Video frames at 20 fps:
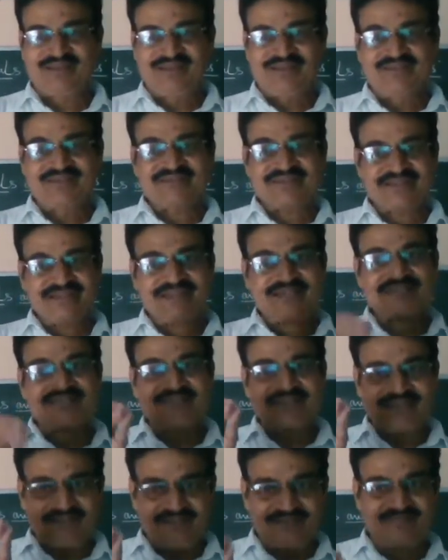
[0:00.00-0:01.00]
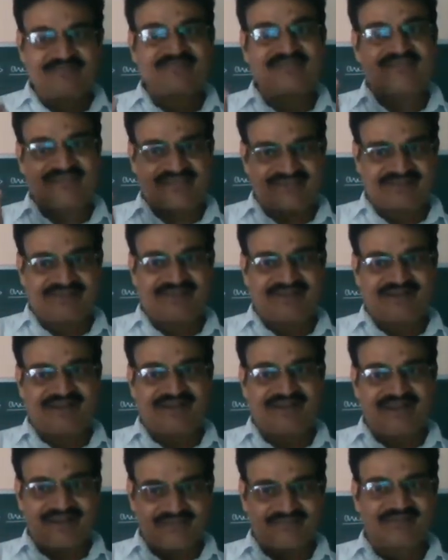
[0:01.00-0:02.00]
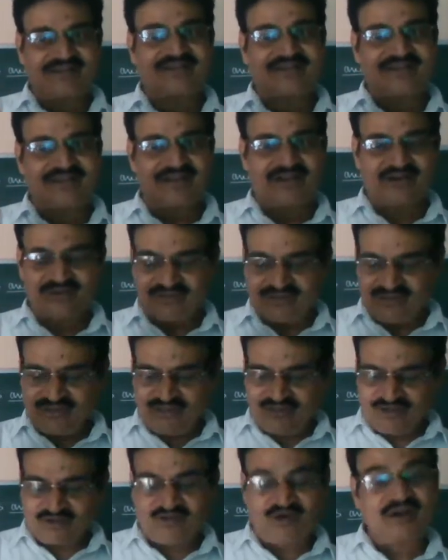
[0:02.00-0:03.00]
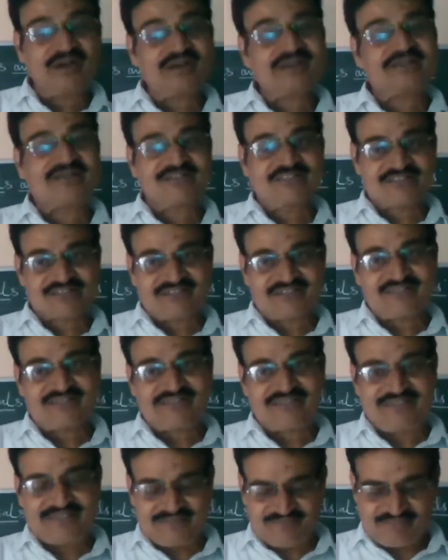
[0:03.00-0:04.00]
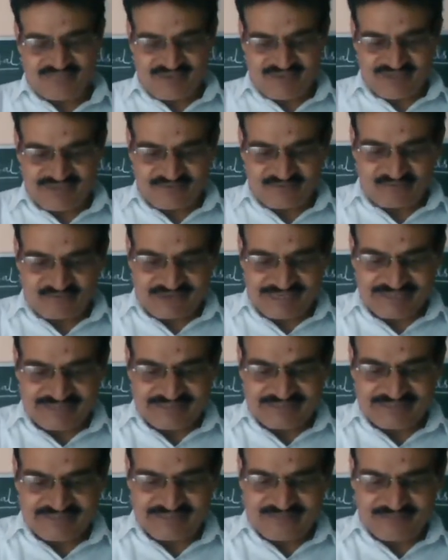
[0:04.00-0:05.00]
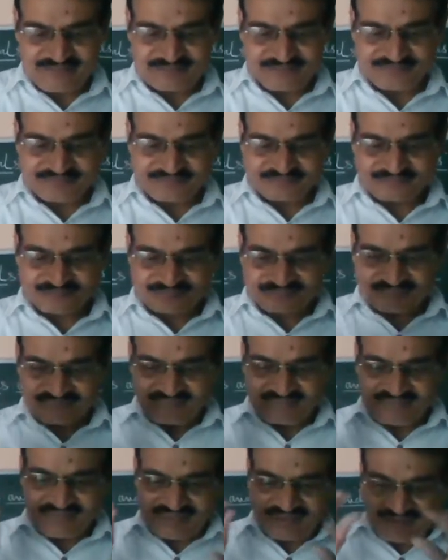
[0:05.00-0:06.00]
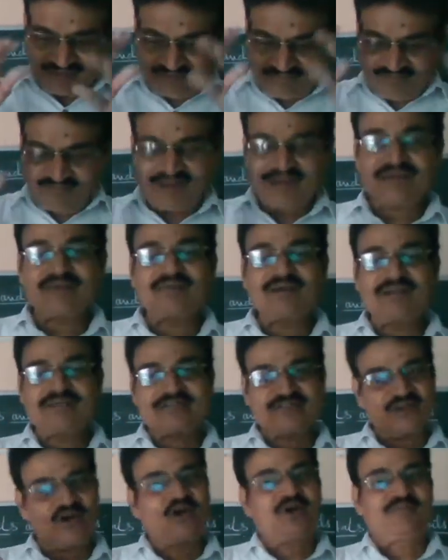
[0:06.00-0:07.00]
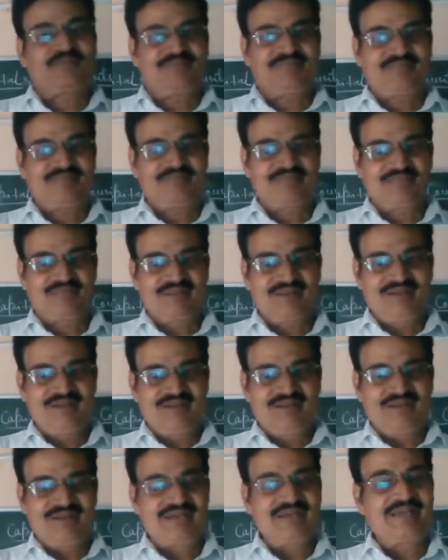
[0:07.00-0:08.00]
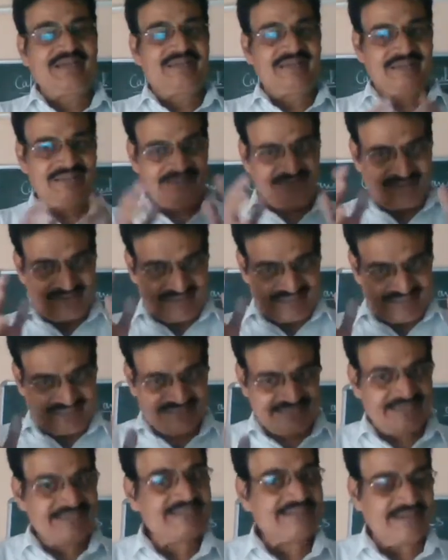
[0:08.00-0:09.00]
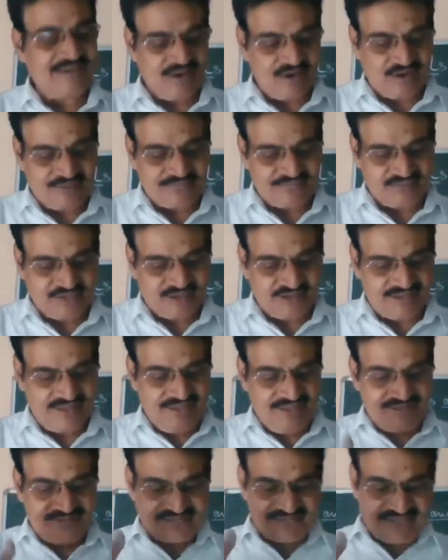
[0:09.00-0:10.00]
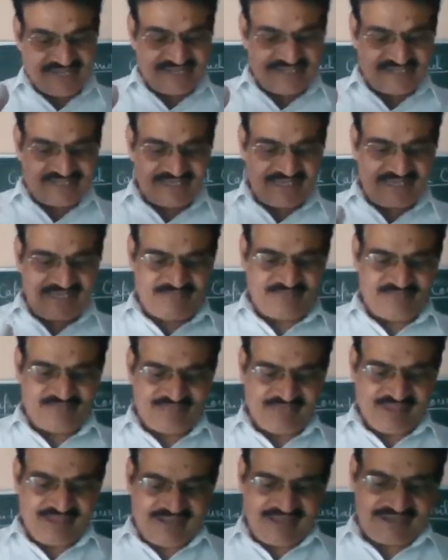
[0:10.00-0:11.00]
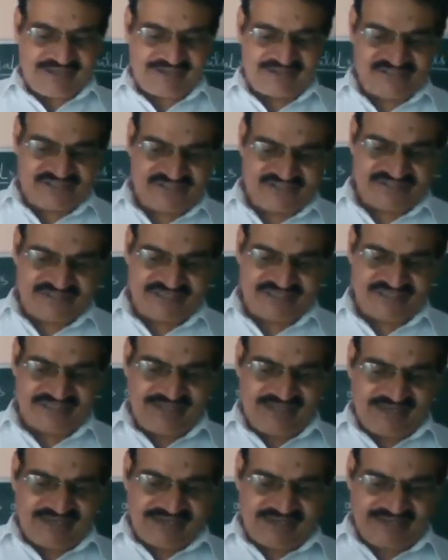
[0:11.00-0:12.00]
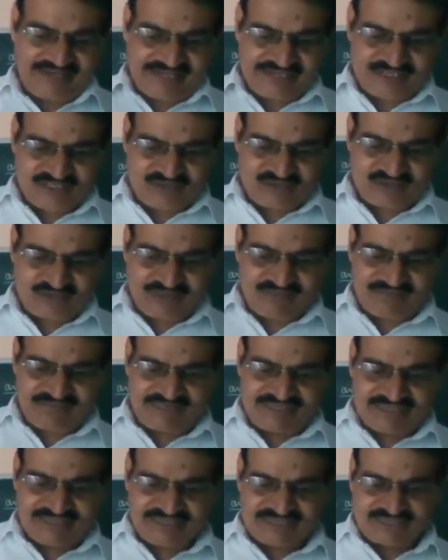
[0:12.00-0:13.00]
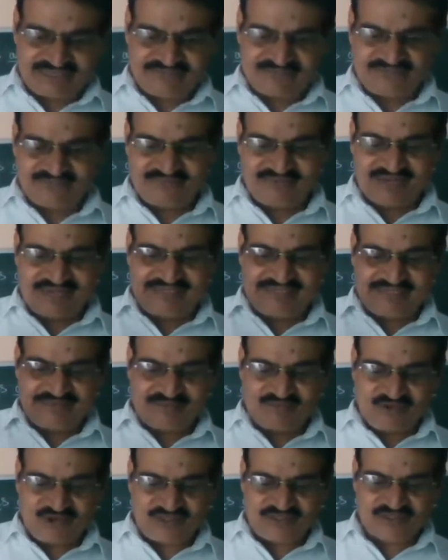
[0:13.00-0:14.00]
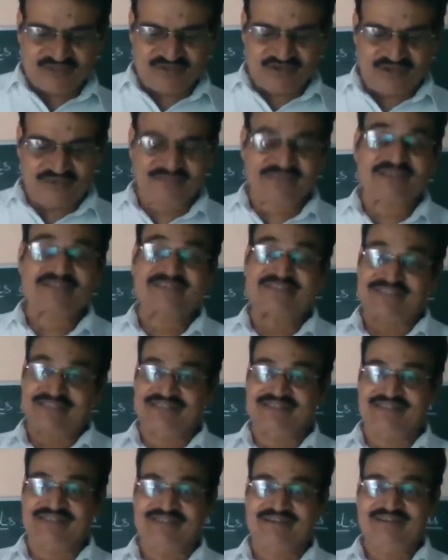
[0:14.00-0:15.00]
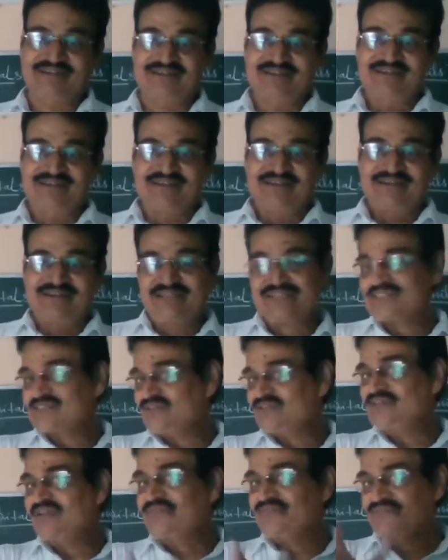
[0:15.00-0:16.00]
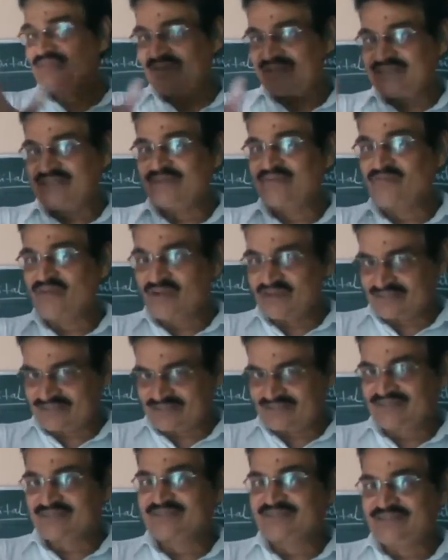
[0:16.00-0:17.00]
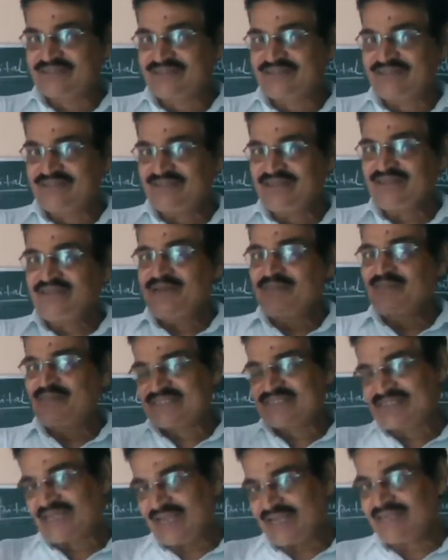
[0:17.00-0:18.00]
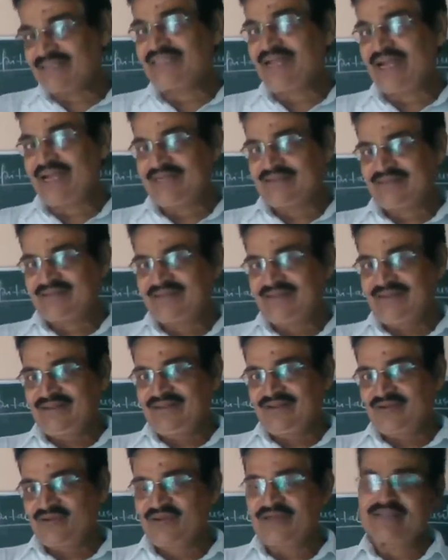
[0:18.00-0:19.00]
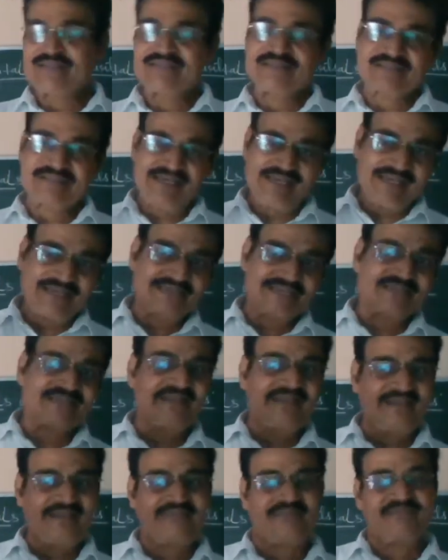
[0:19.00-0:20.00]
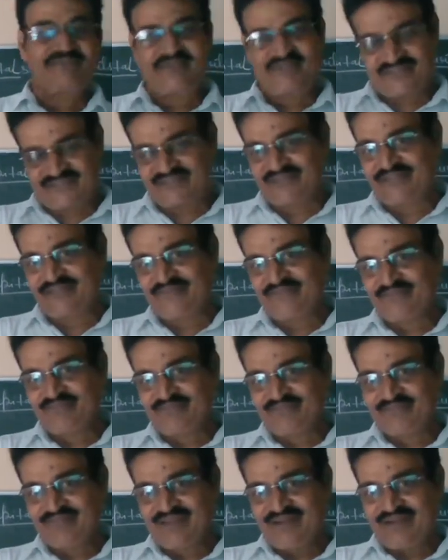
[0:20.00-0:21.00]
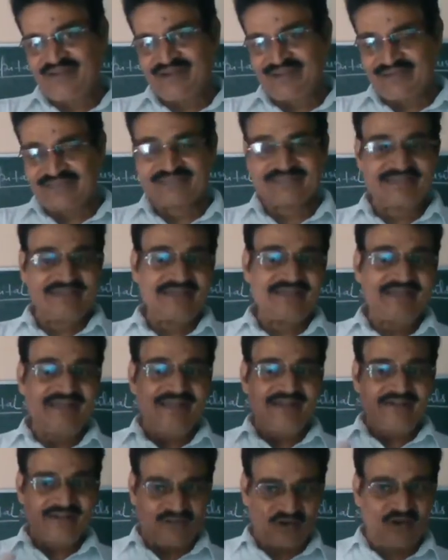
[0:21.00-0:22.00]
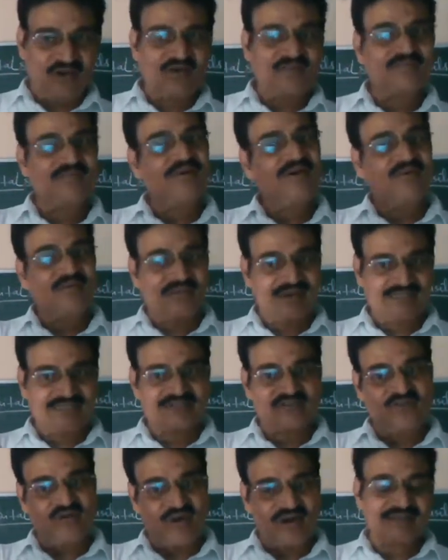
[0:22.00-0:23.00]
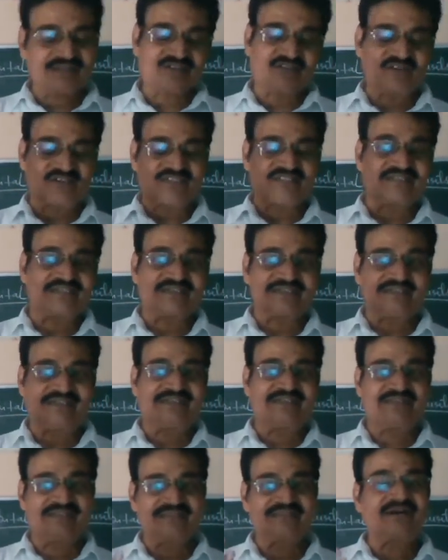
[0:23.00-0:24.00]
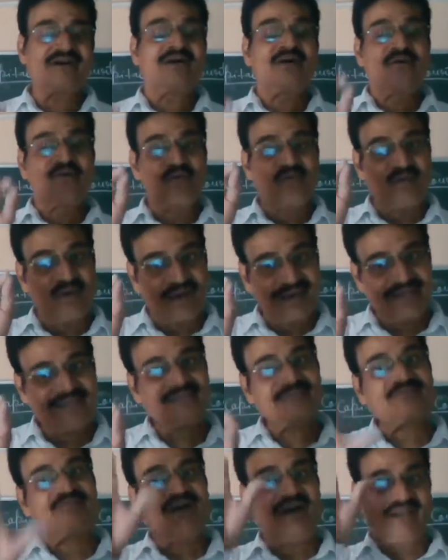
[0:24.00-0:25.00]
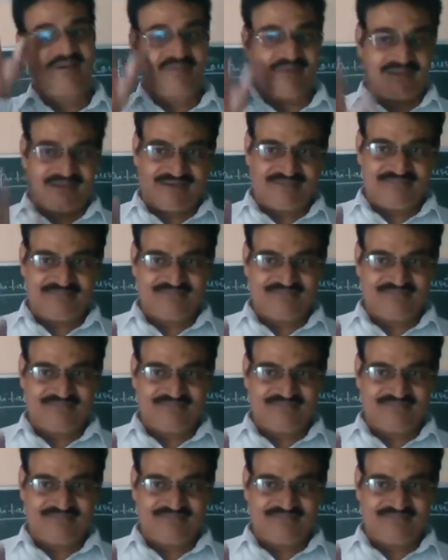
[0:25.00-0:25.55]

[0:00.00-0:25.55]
Sheikh Salim Chishti, Akbar now got constructed a white marble tomb in the dedication of the Sheikh Salim Chishti next to the majestic Friday Mosque of the Sikri. Next to the Friday Mosque, the Sikri, beside that, okay, Sheikh Salim Chishti, understand, tomb was got constructed in the white marble,